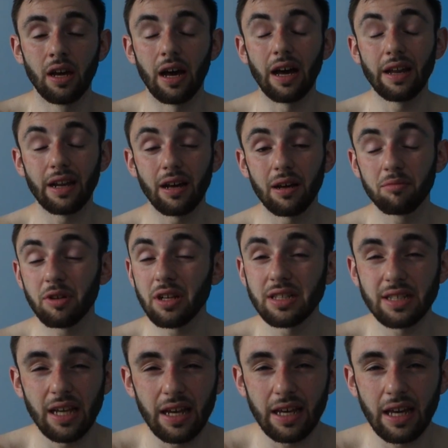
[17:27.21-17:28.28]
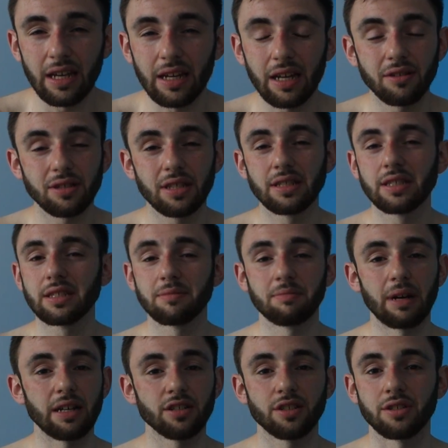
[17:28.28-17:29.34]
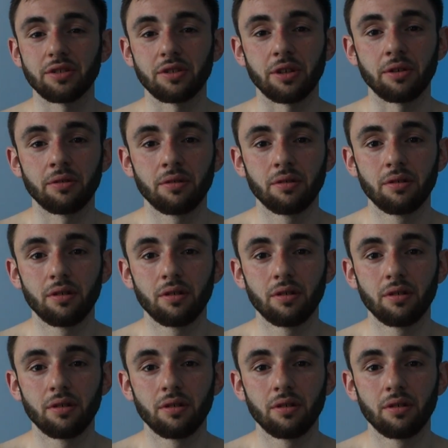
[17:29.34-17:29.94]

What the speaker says: And I'm going to say again, Kels, this isn't bashing on you.